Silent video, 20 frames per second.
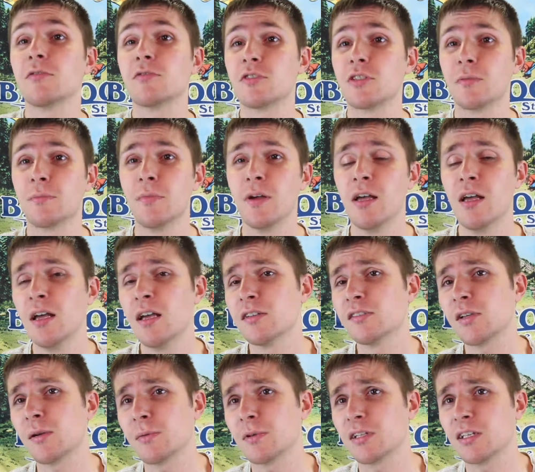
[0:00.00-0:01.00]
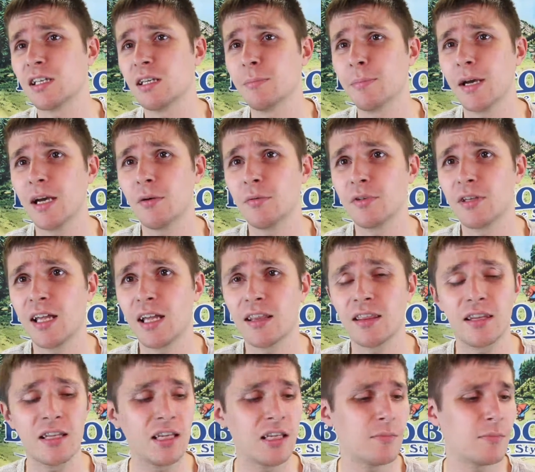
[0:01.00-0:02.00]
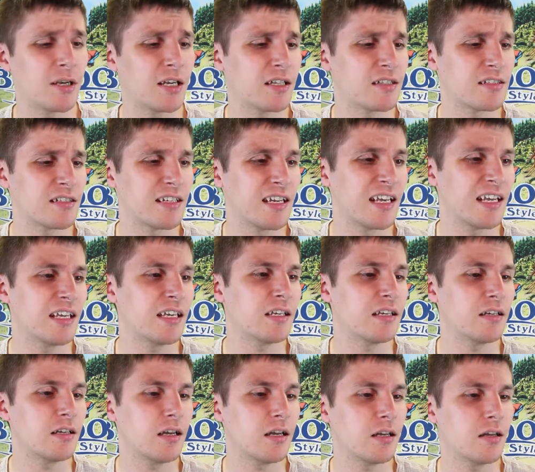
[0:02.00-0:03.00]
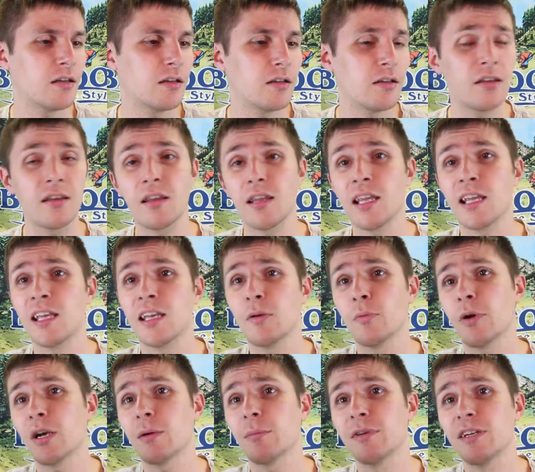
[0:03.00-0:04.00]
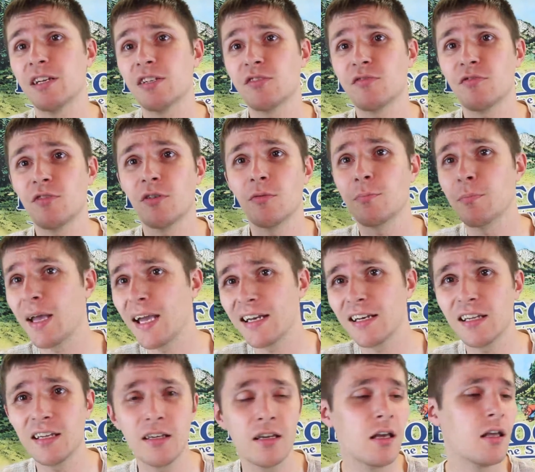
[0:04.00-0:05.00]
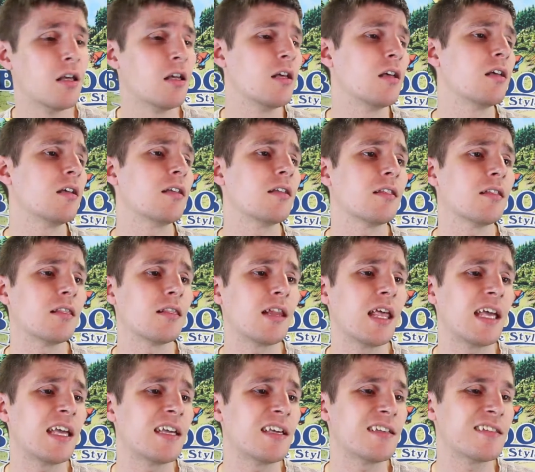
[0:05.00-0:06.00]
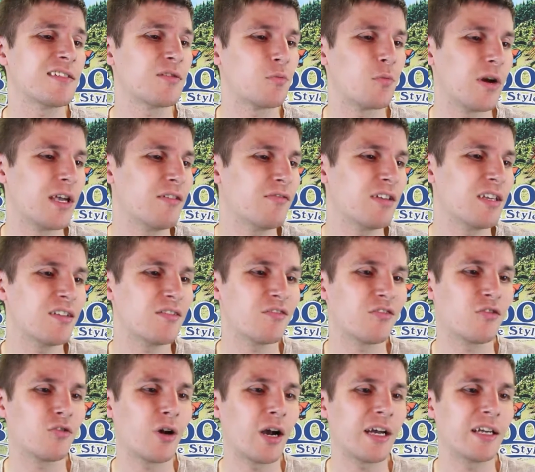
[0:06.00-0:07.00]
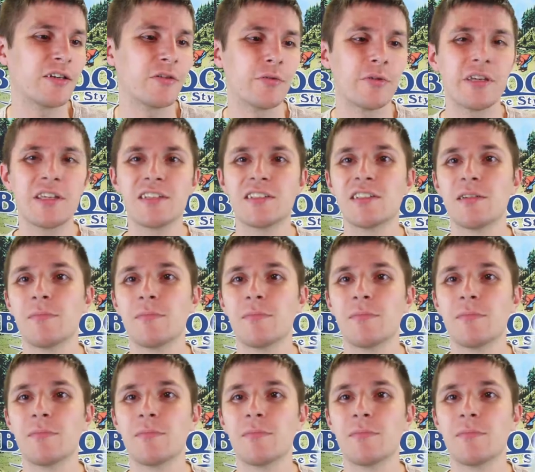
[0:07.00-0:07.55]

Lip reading: chip. So I'm going to keep on with that theme. And today, a recommendation from Maddie, Lay's Wavy Fried Green